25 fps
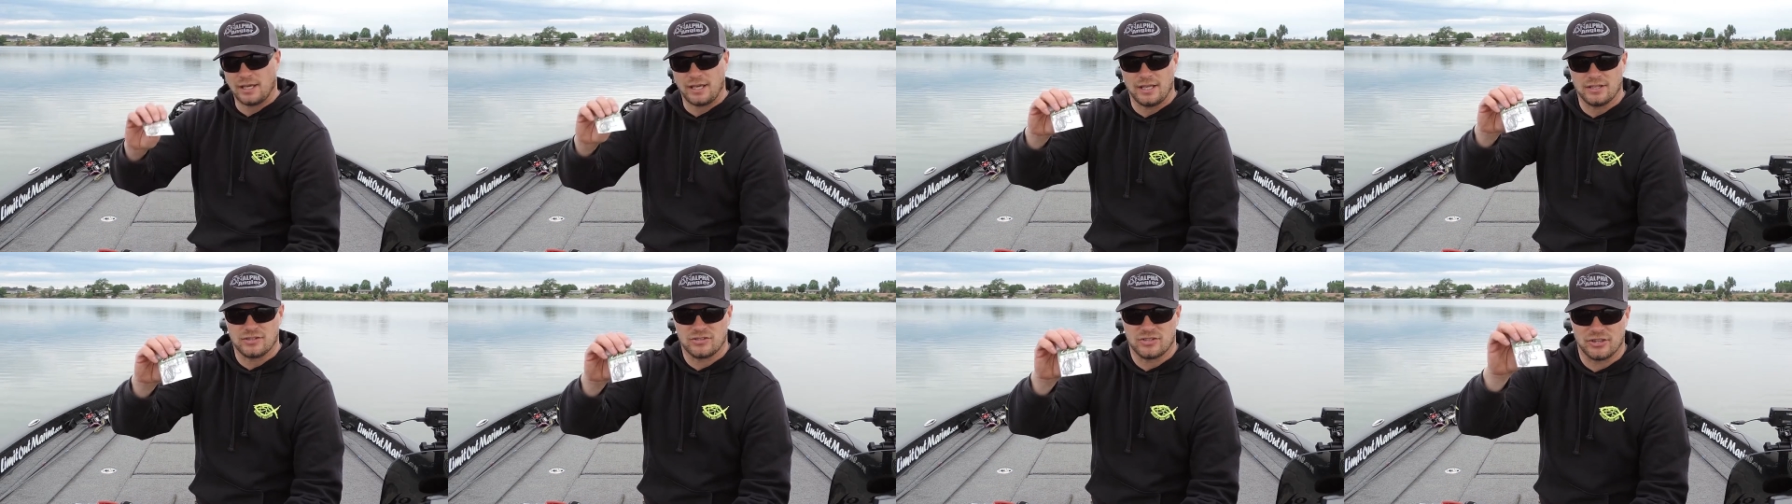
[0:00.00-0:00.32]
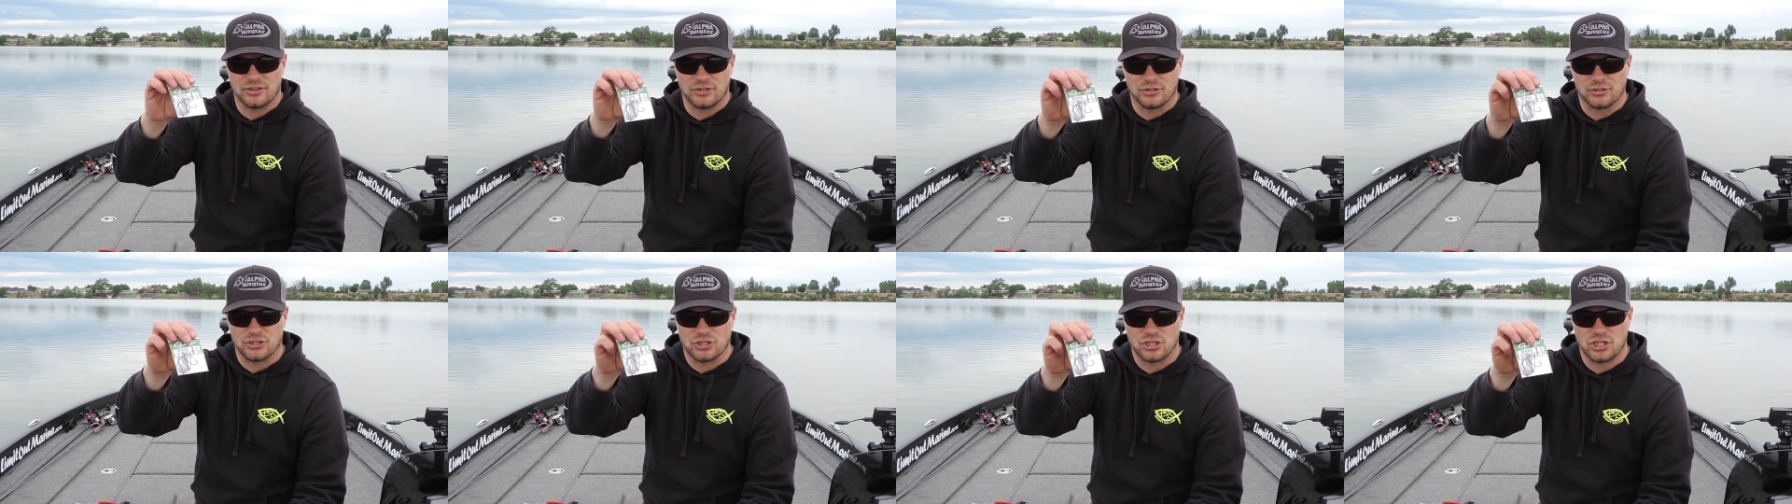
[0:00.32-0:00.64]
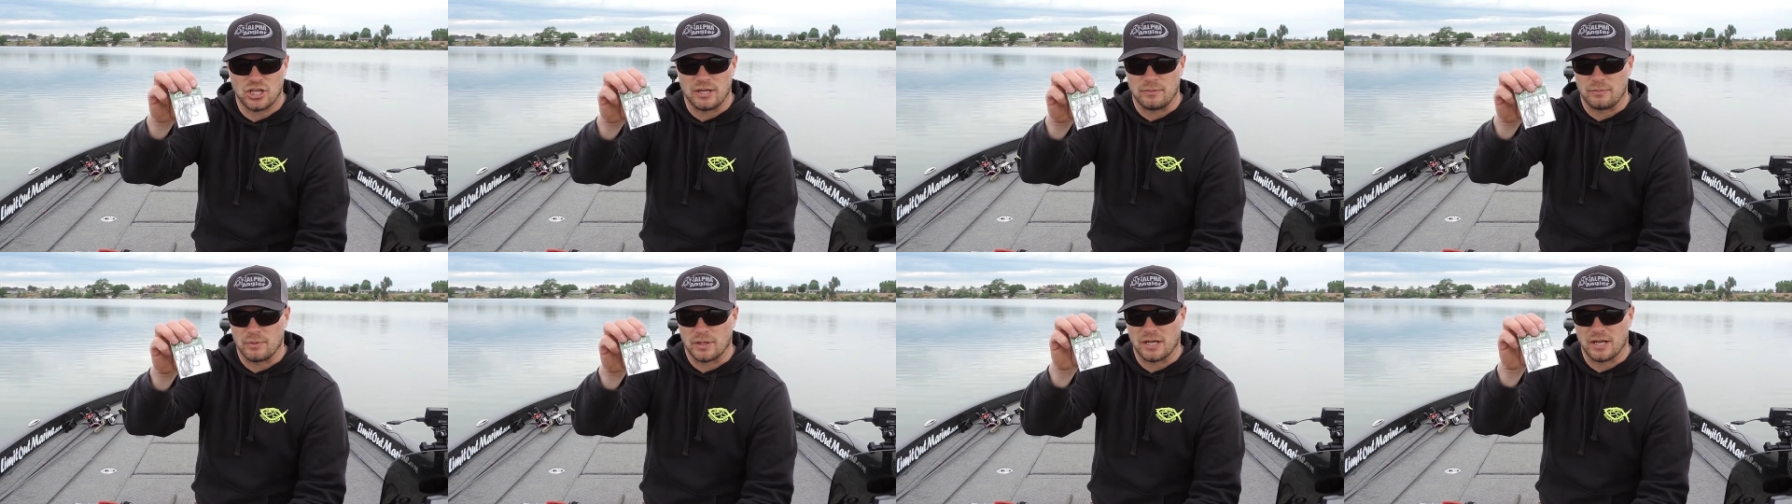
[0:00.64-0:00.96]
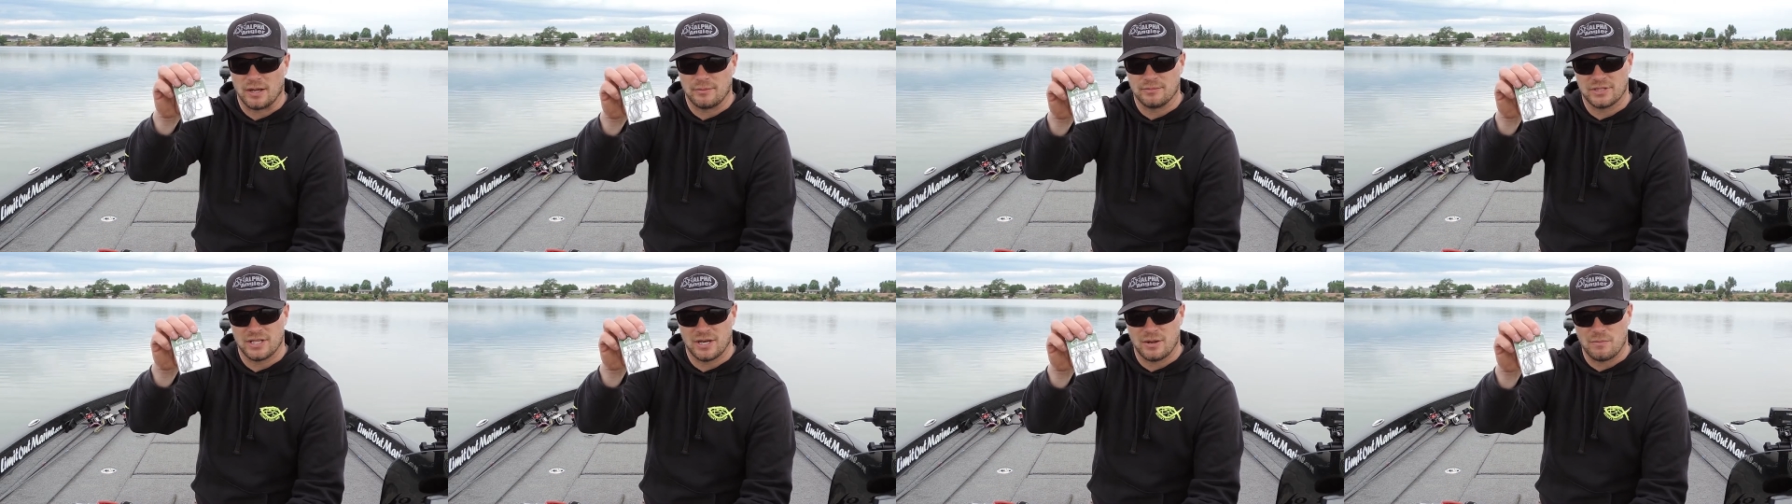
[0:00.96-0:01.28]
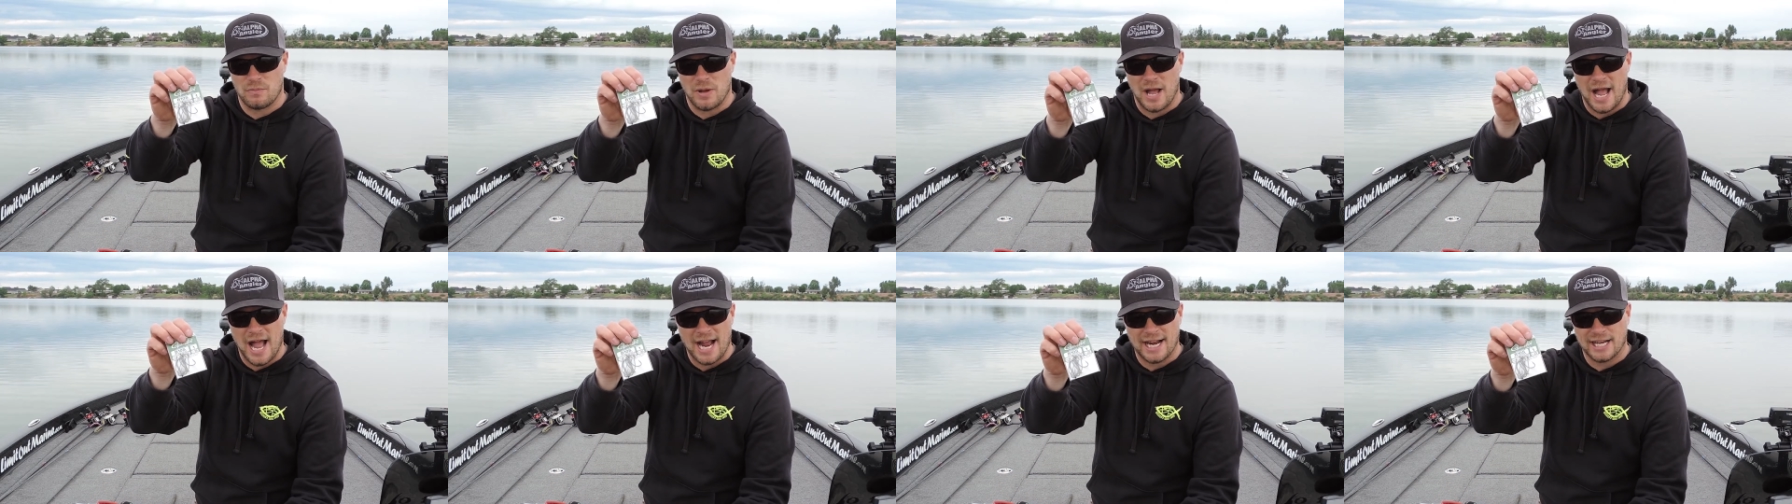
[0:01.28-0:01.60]
is that they're cheap. It comes in
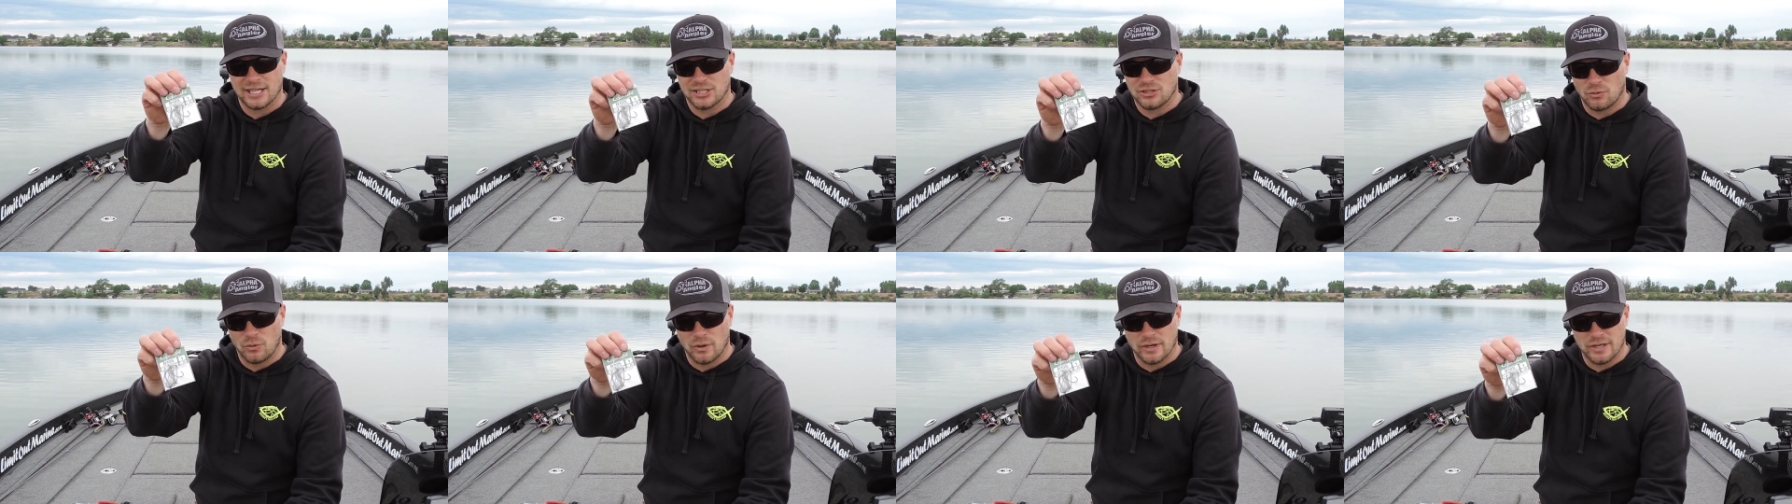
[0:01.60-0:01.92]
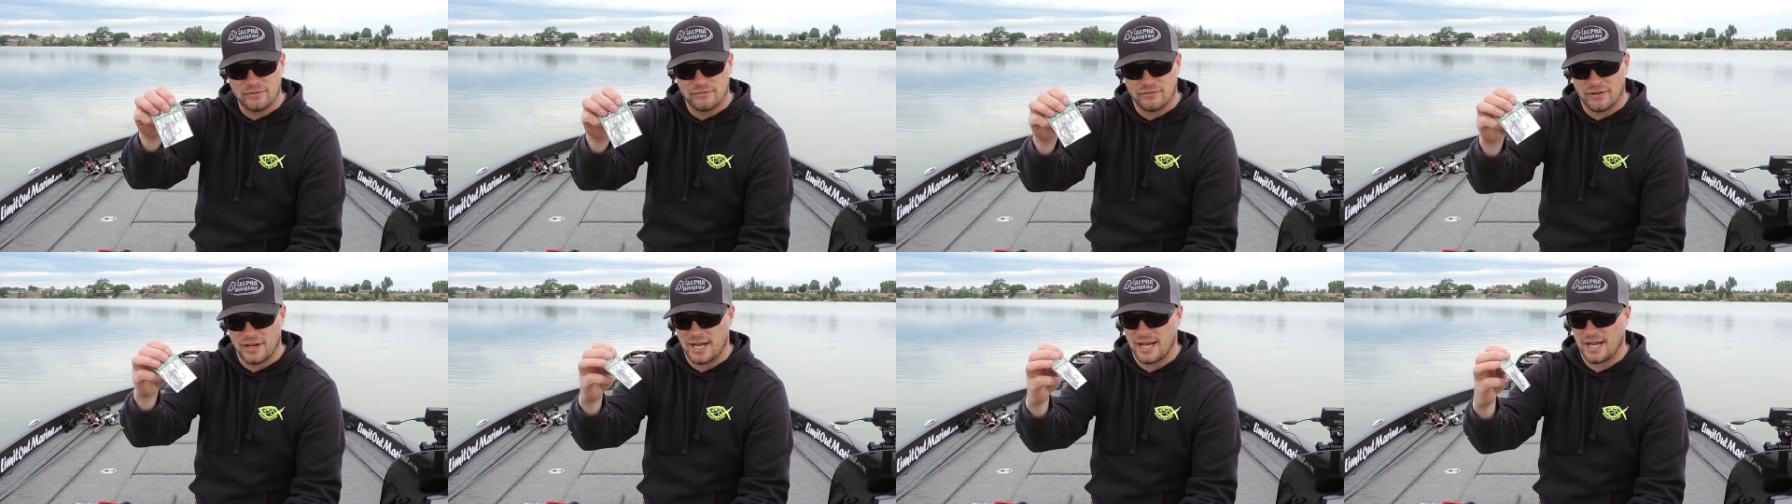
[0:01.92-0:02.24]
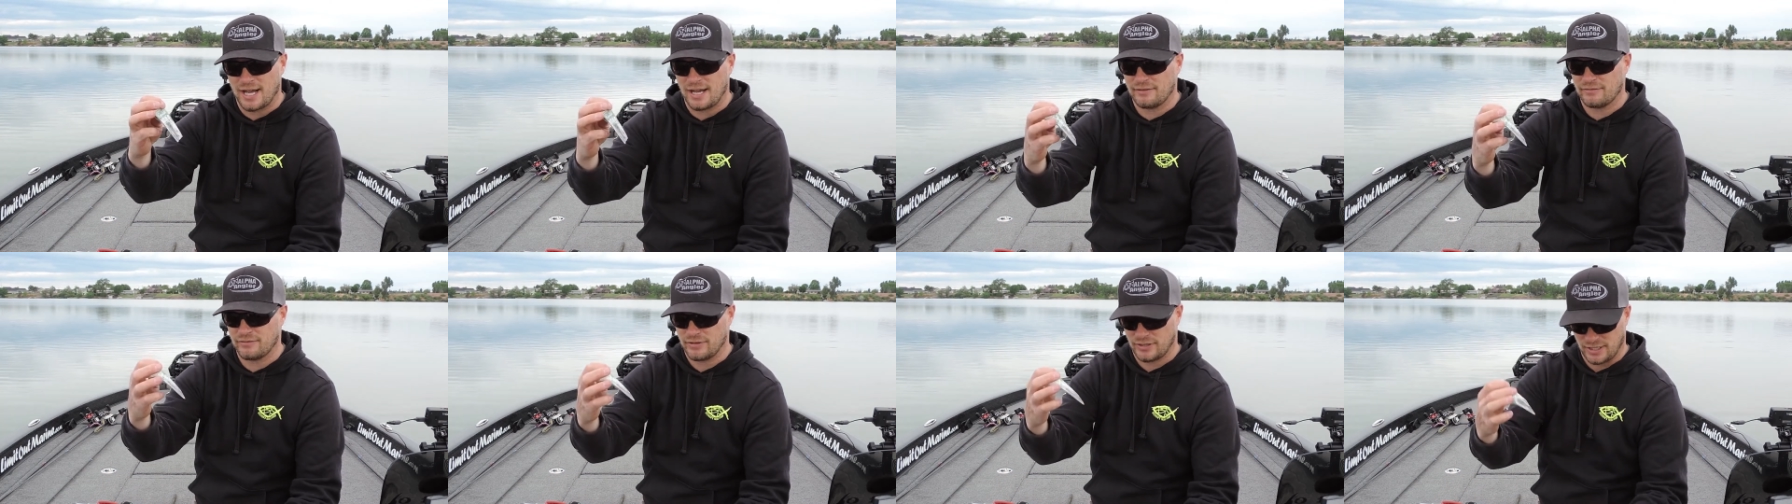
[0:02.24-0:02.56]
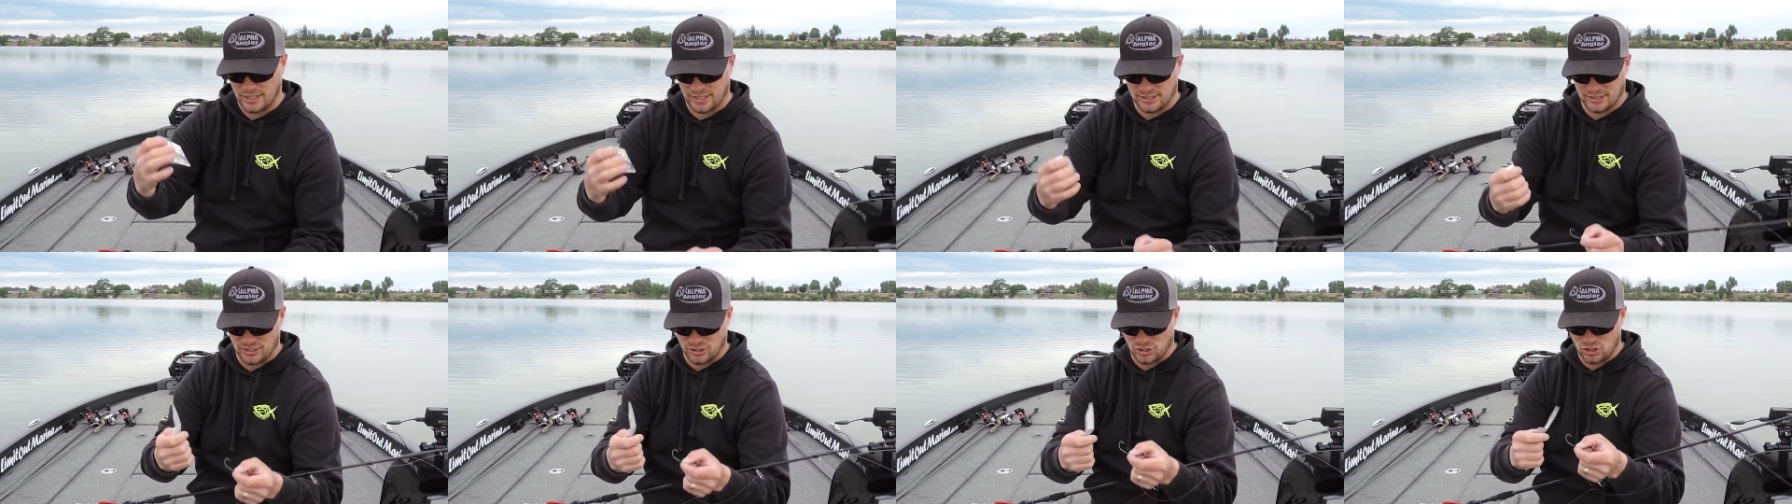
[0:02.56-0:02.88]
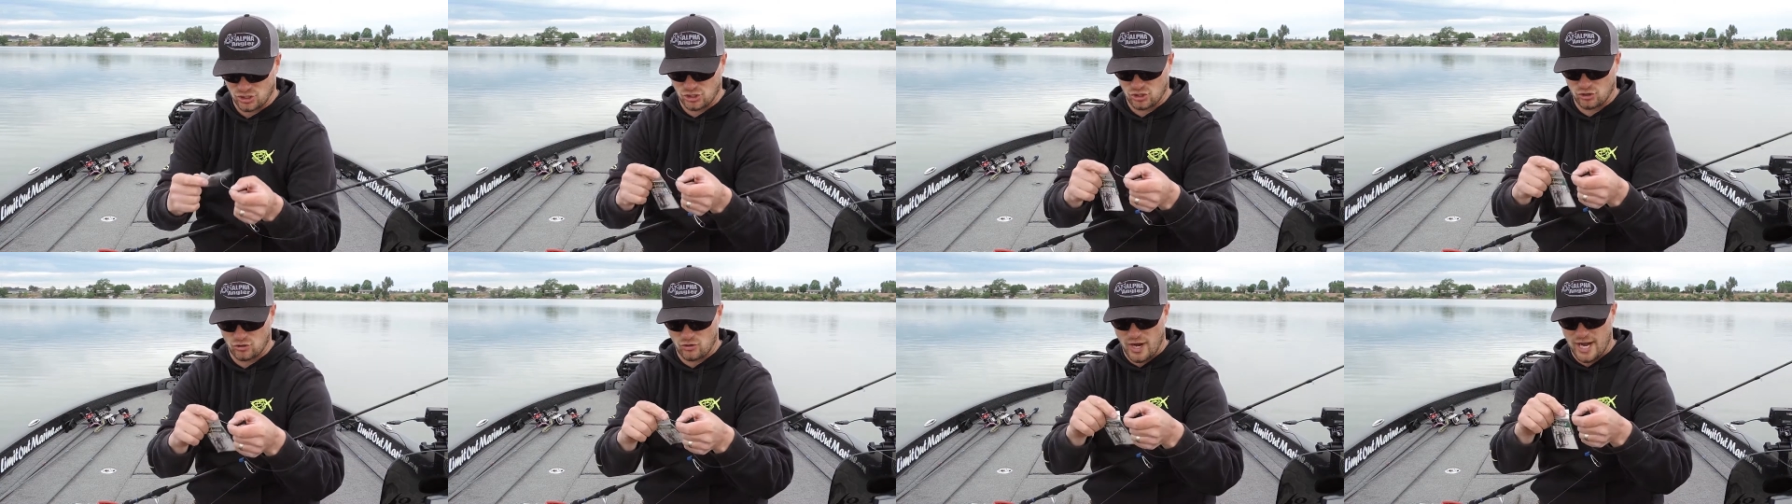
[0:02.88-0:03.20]
a bag of 25. It's a
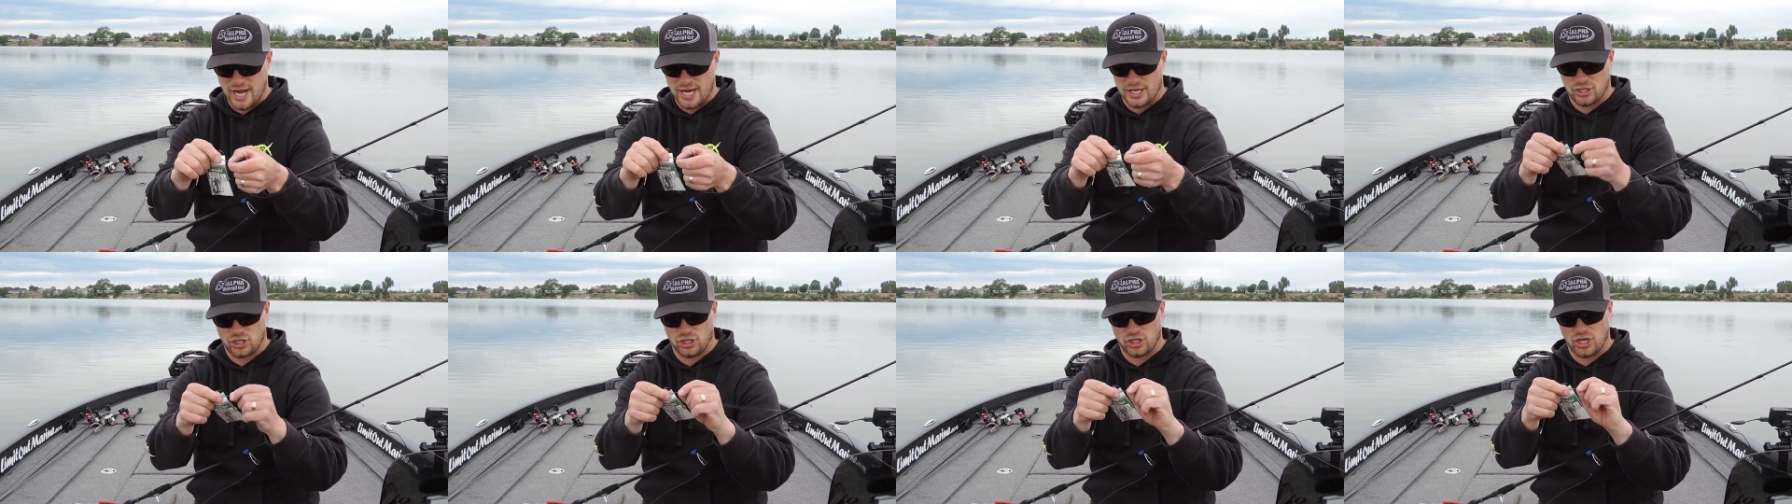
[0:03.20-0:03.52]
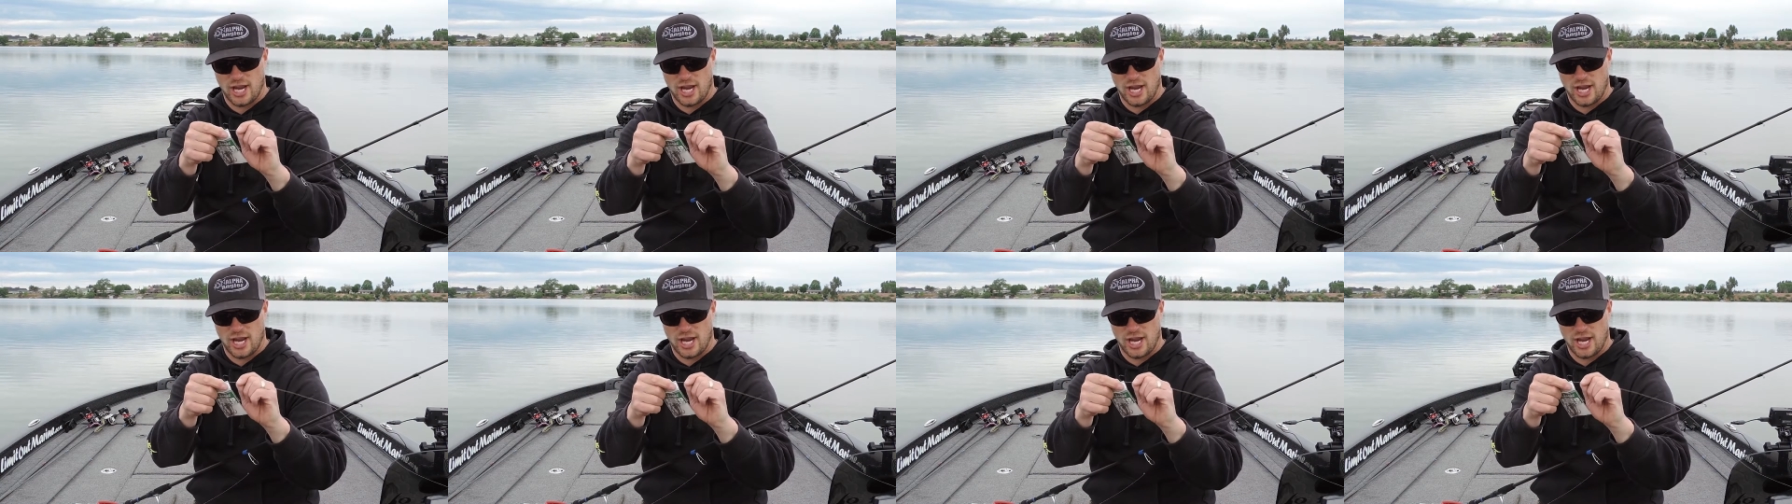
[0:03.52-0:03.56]
straight